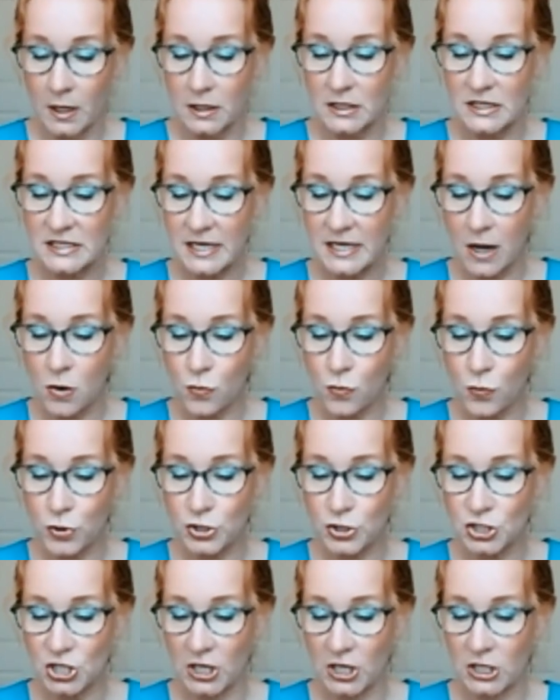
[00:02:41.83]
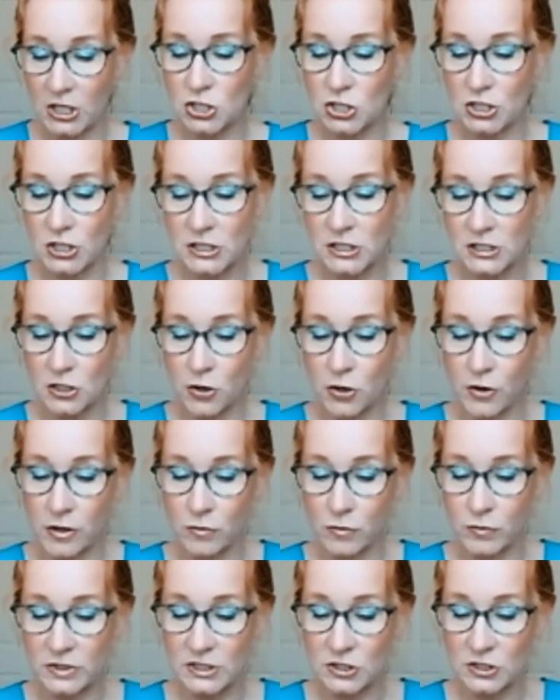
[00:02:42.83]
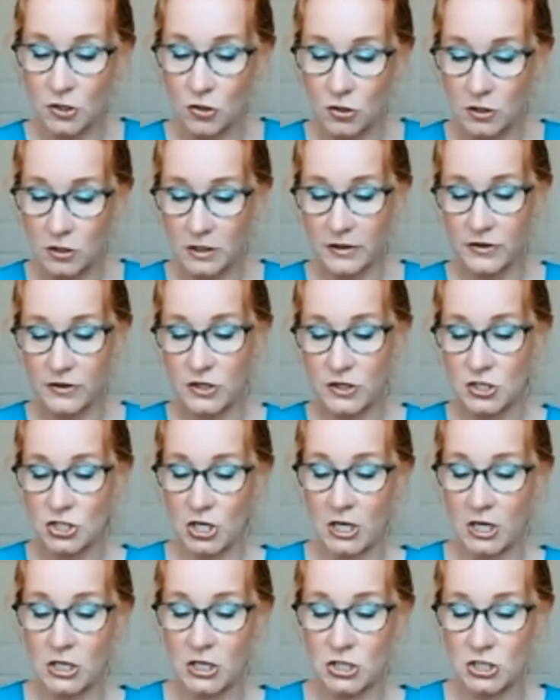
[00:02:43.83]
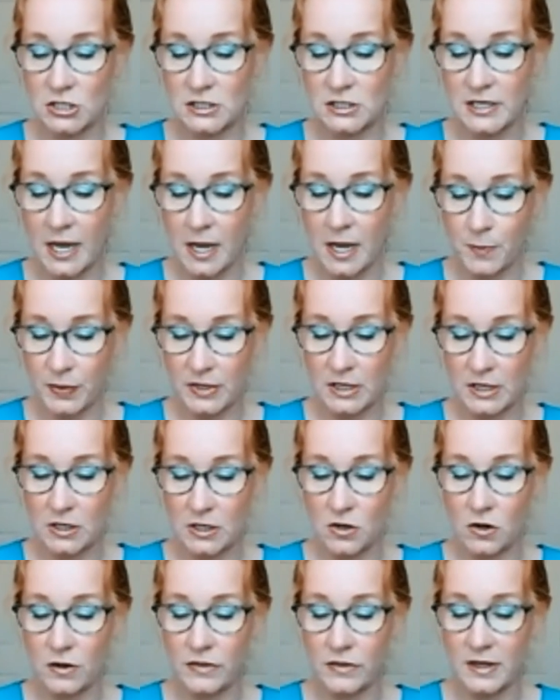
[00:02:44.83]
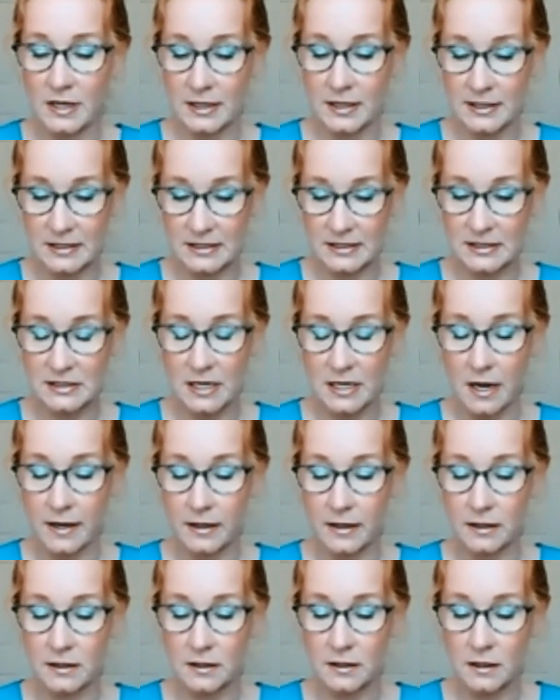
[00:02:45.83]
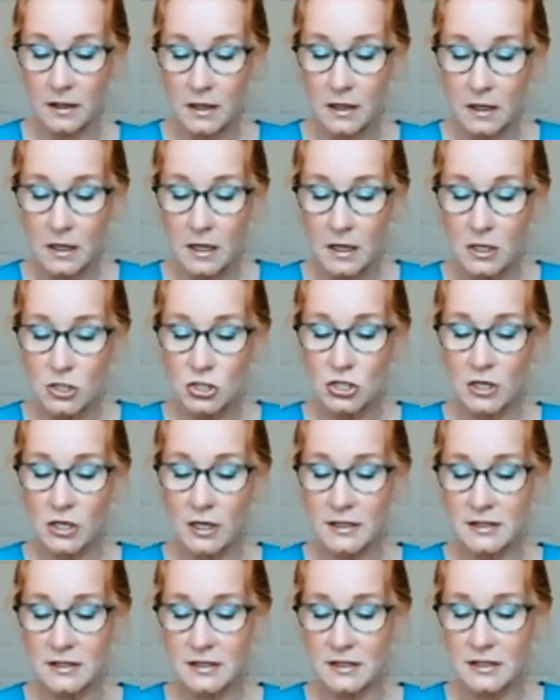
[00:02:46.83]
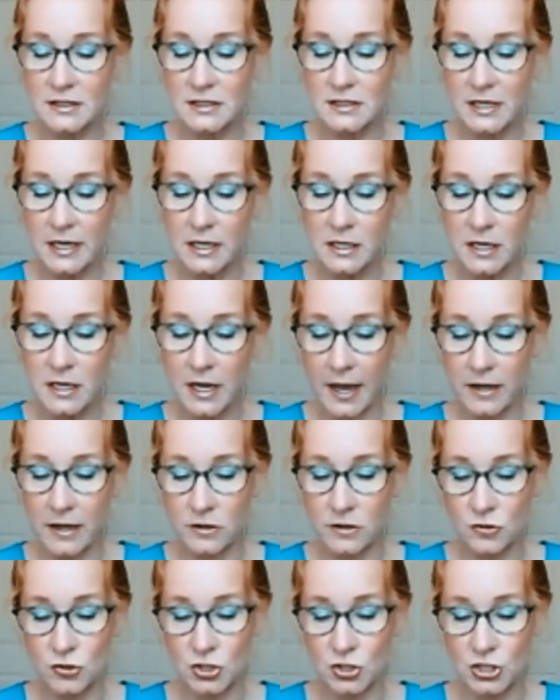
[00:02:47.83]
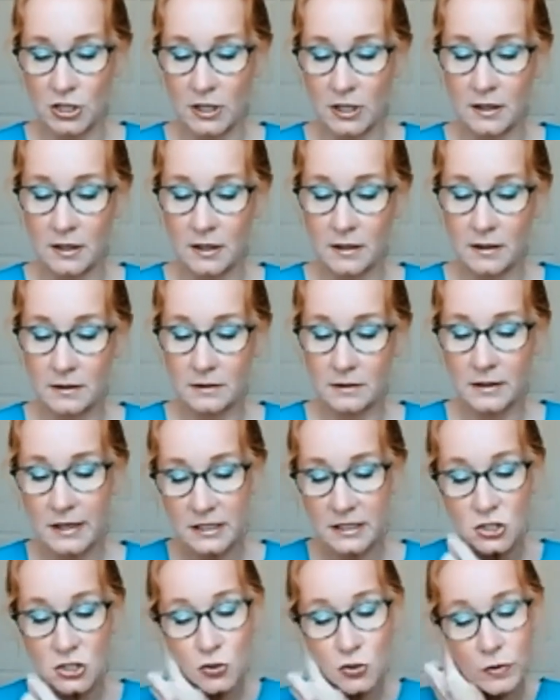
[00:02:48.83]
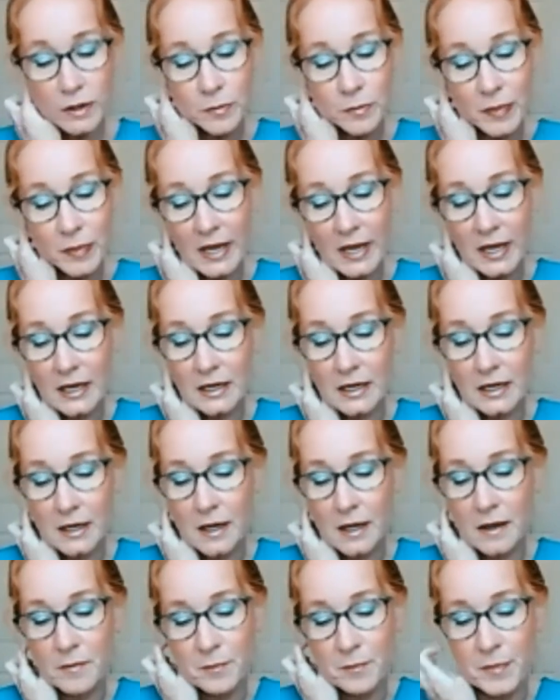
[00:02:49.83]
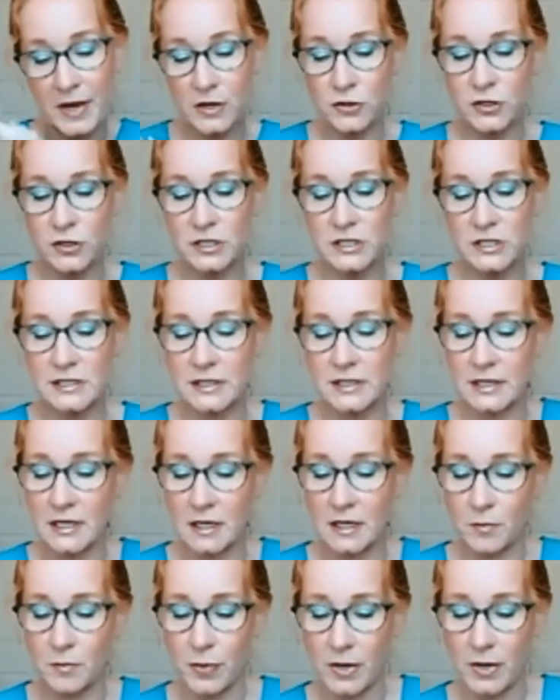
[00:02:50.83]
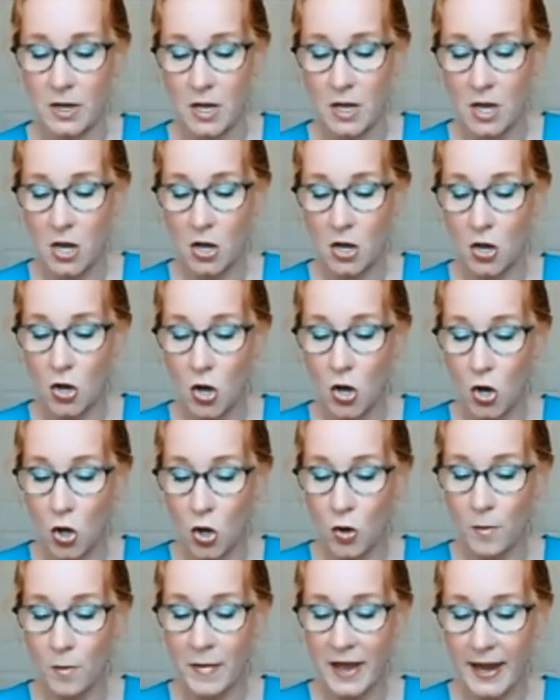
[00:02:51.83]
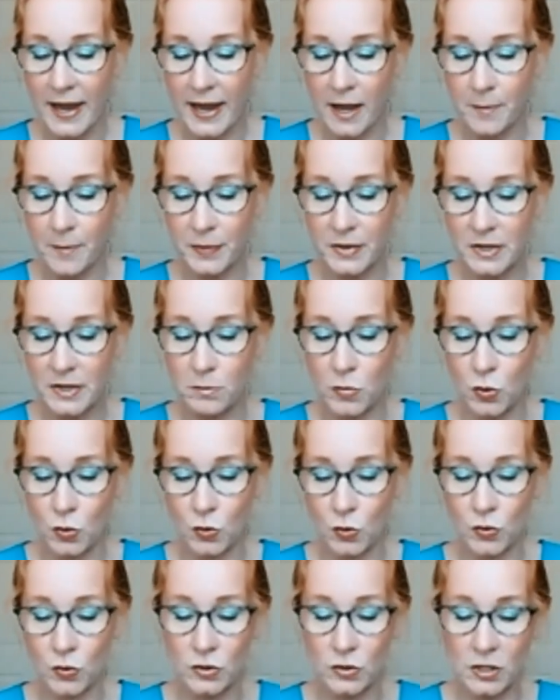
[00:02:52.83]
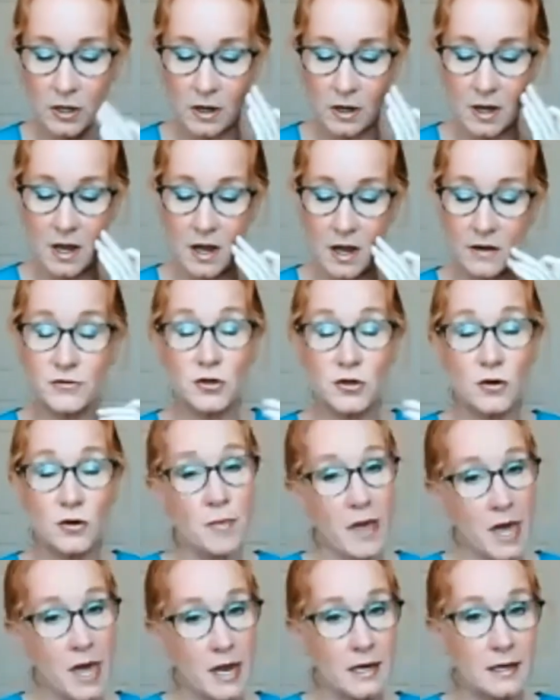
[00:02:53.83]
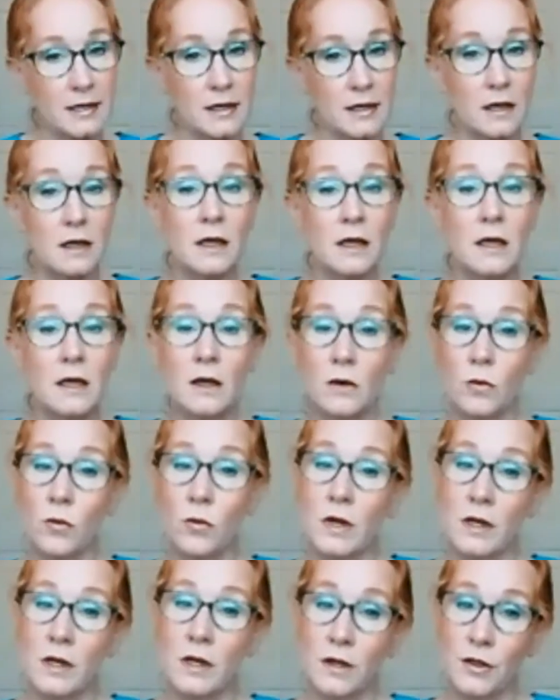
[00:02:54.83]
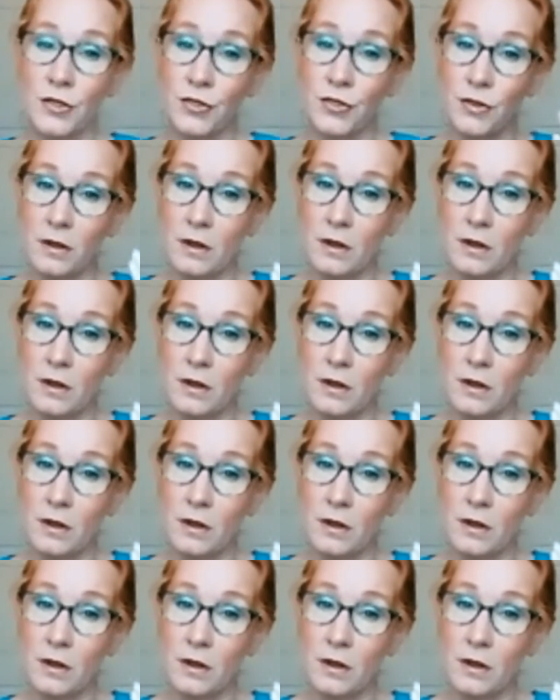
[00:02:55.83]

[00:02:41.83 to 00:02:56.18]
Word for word: These outward changes are a result of the changes happening on the inside. She has sustained energy, less joint pain, better sleep, calm, happy mood, after battling with